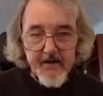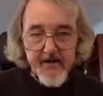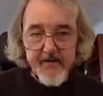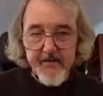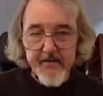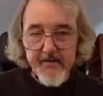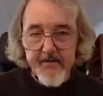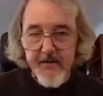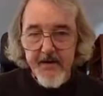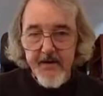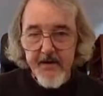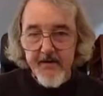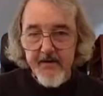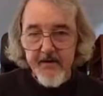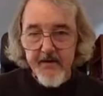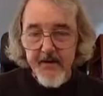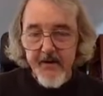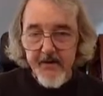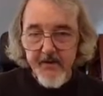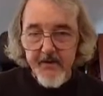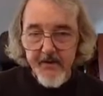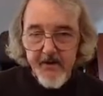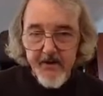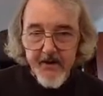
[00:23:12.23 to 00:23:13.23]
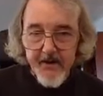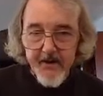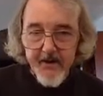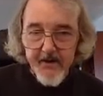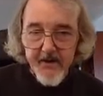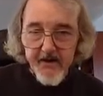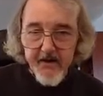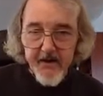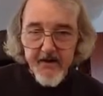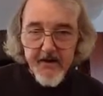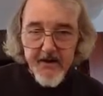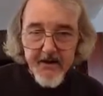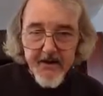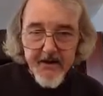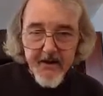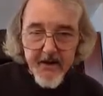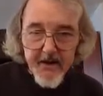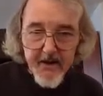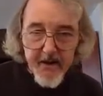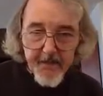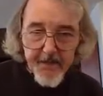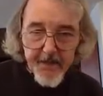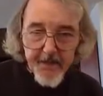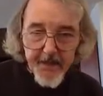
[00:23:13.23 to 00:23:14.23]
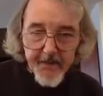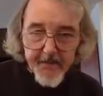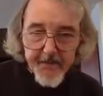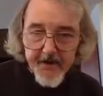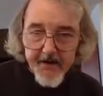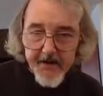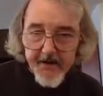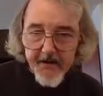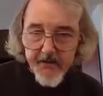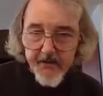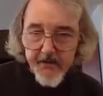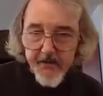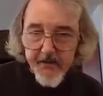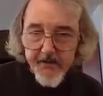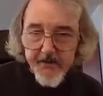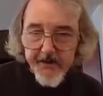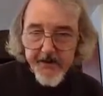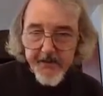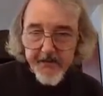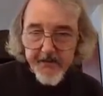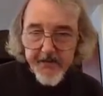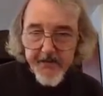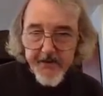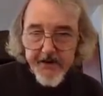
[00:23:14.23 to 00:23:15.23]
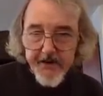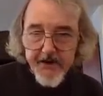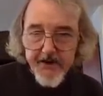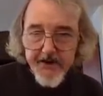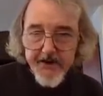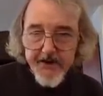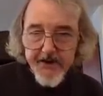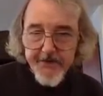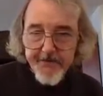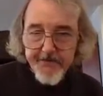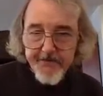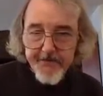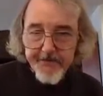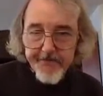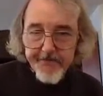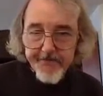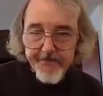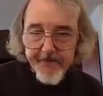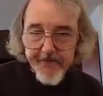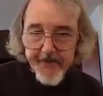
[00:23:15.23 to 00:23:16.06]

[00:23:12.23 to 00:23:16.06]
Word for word: Yes, I'm heading the right way now. I'm heading toward that beach.